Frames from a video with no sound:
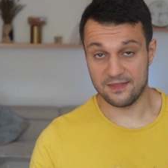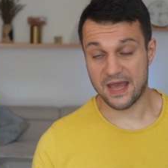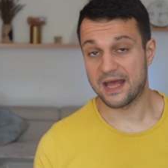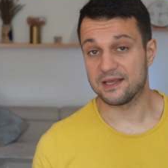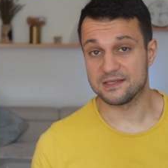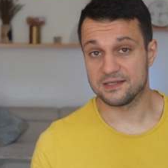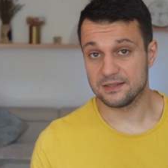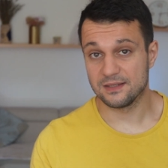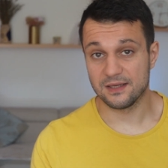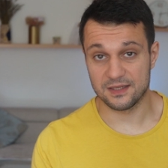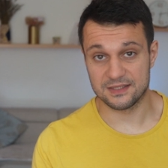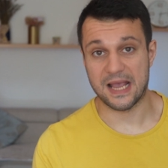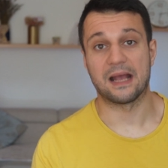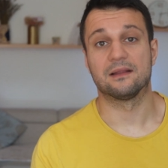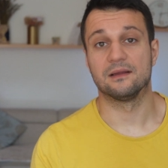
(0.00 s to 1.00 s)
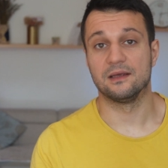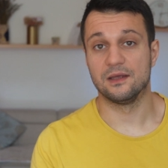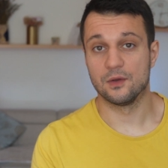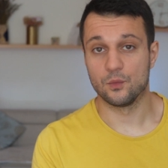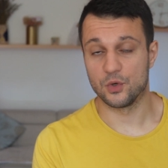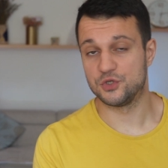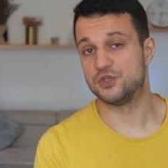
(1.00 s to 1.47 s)
And that is
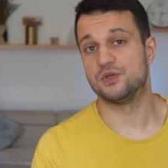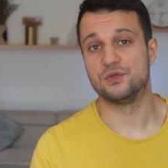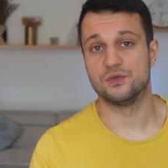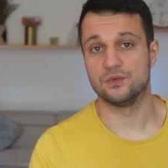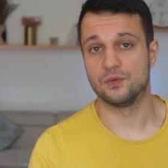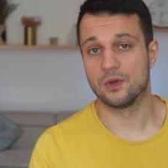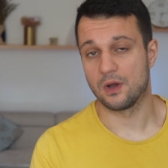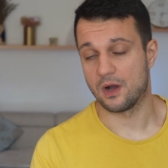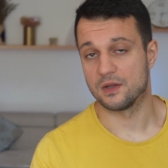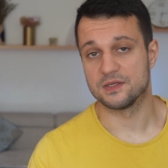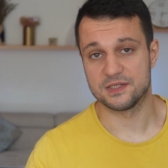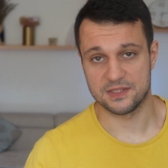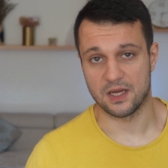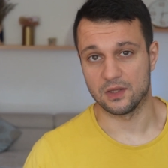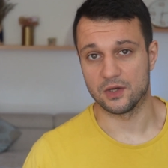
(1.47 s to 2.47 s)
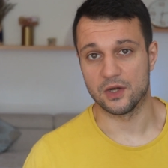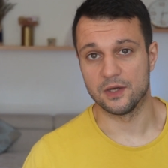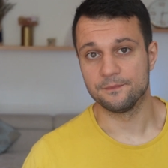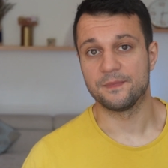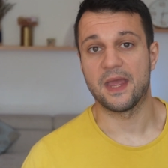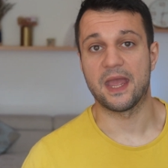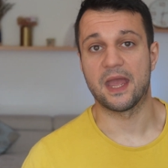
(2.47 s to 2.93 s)
exactly what you do on Stellar,
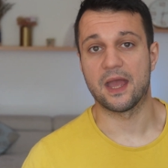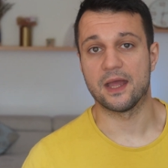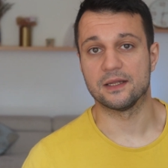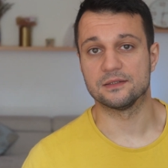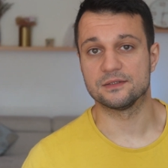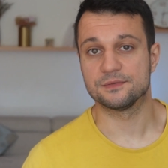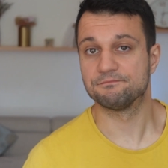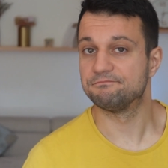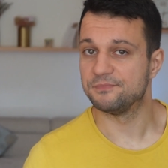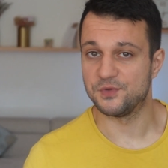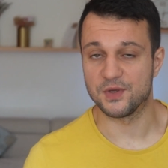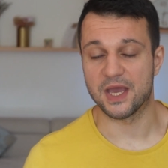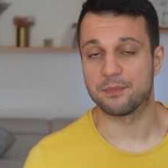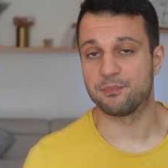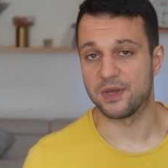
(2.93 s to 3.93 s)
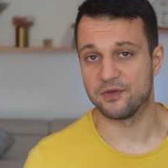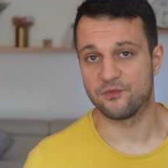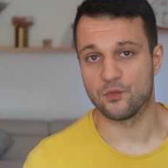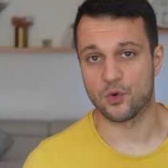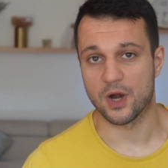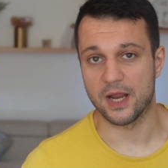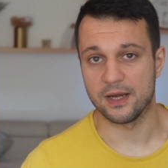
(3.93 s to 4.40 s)
and you get
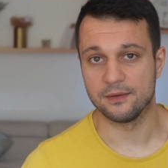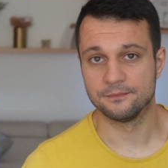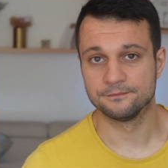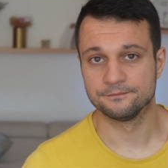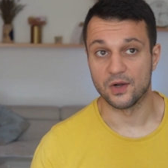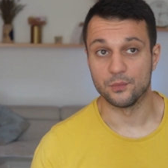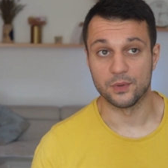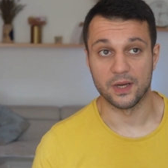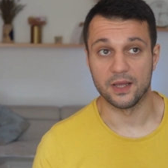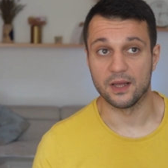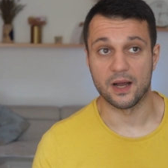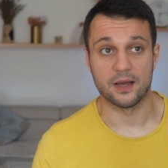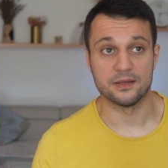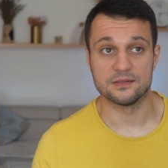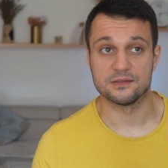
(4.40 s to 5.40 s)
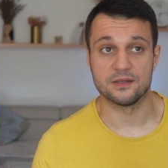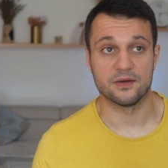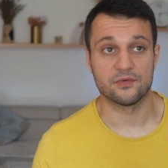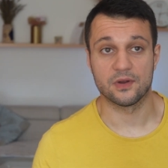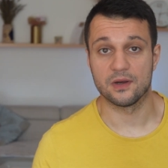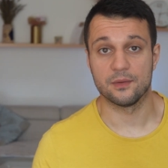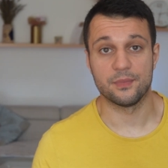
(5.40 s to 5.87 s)
paid for it. OpenAI is
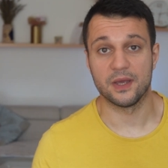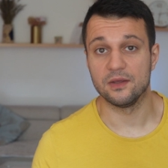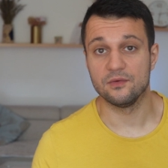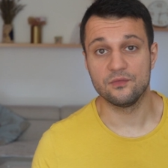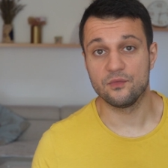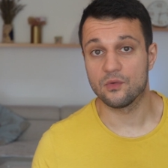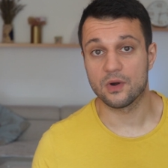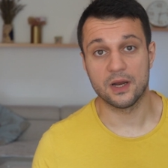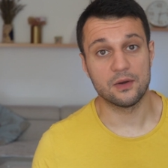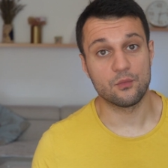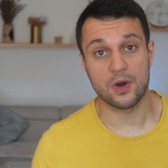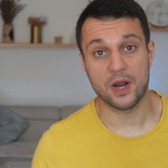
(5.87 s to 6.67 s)
never going to pay you for it,